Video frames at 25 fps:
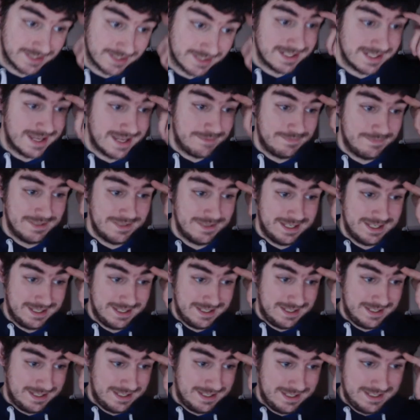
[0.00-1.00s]
So
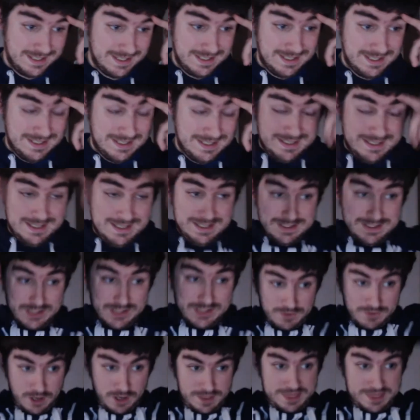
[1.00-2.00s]
I've
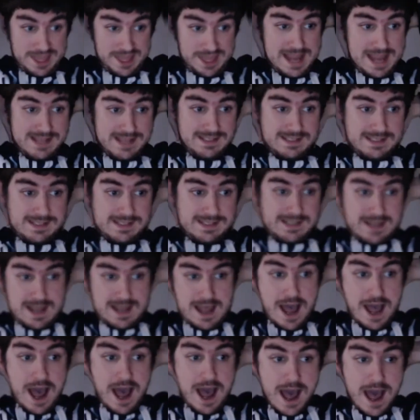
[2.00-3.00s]
got that.
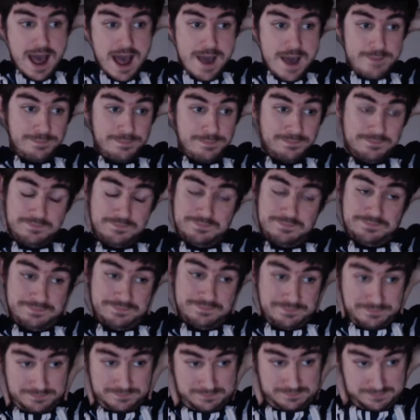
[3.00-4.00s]

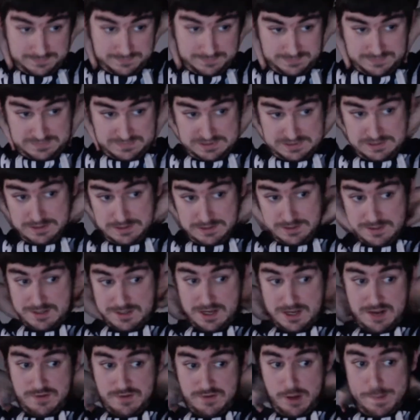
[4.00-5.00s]
So
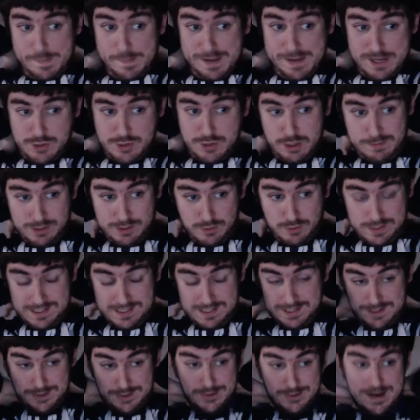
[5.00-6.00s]
I've got my Patreon, my
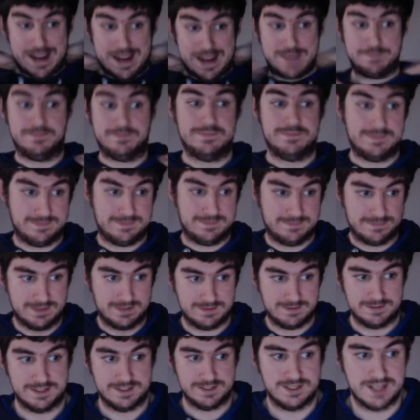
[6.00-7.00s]
Twitter,
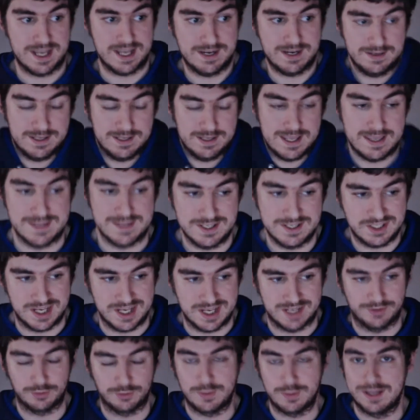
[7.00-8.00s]
this channel
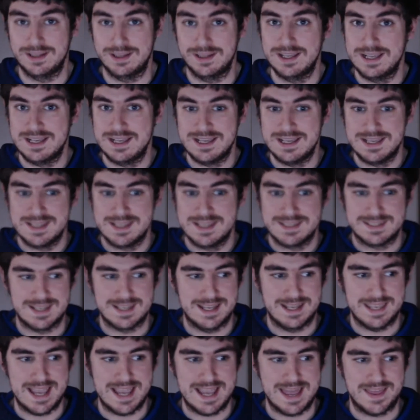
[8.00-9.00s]
as well. So
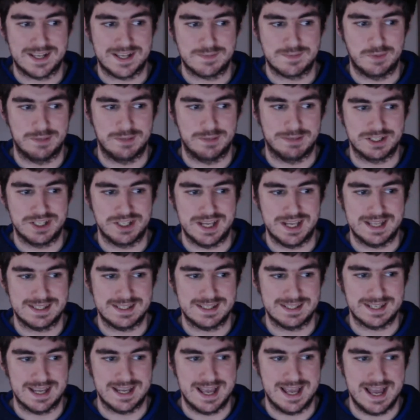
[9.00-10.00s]
yeah, that's pretty much it.
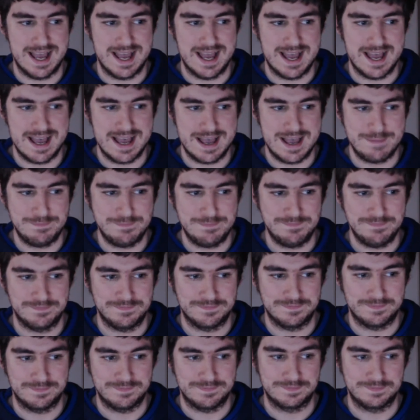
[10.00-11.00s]
So
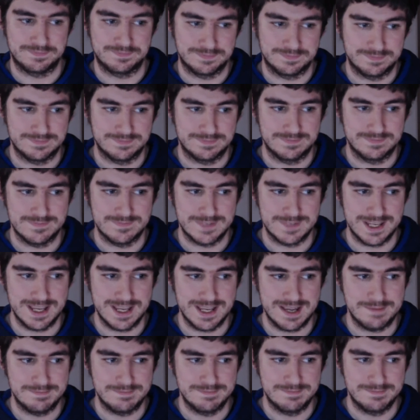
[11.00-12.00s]
yeah,
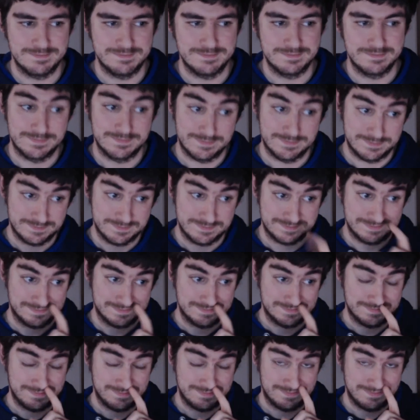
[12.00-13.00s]

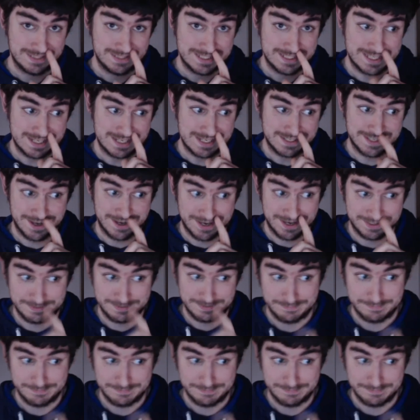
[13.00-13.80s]
let's get started.